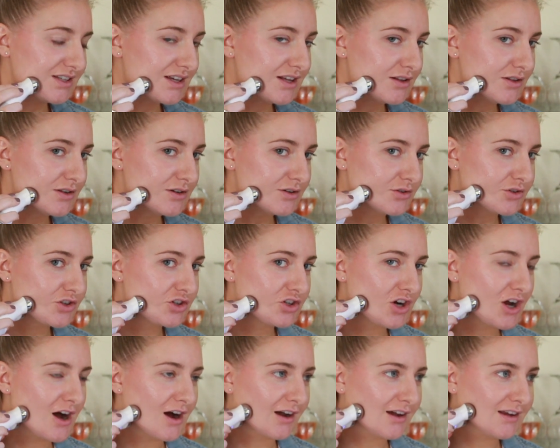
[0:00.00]
like a little
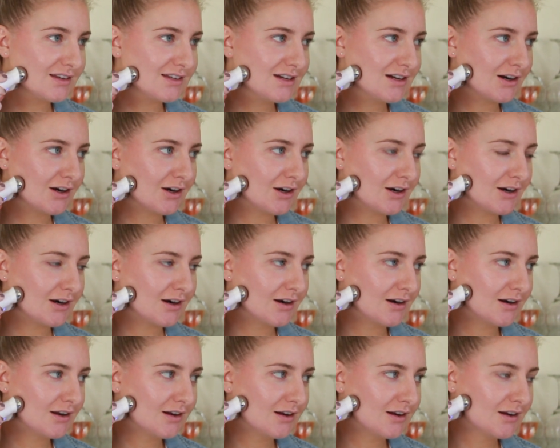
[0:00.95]
shock. It didn't hurt.